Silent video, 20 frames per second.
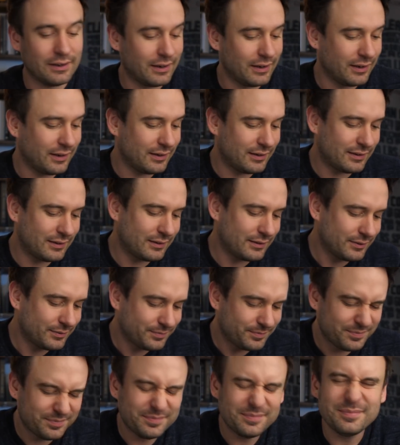And that's
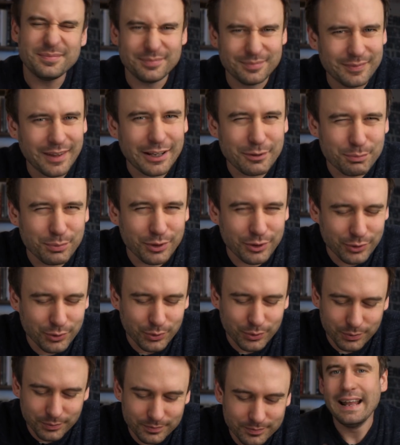pretty
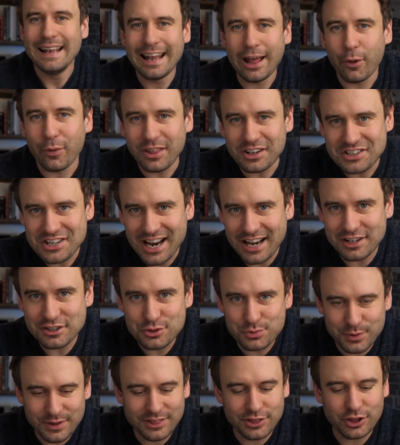cool. Now, the
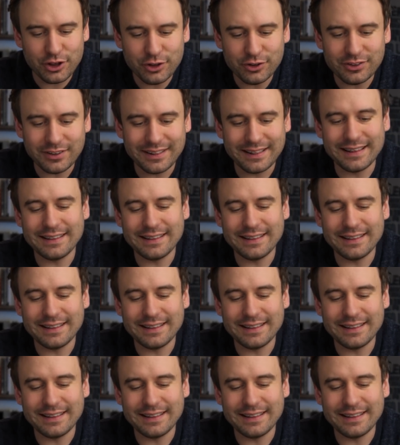challenge with using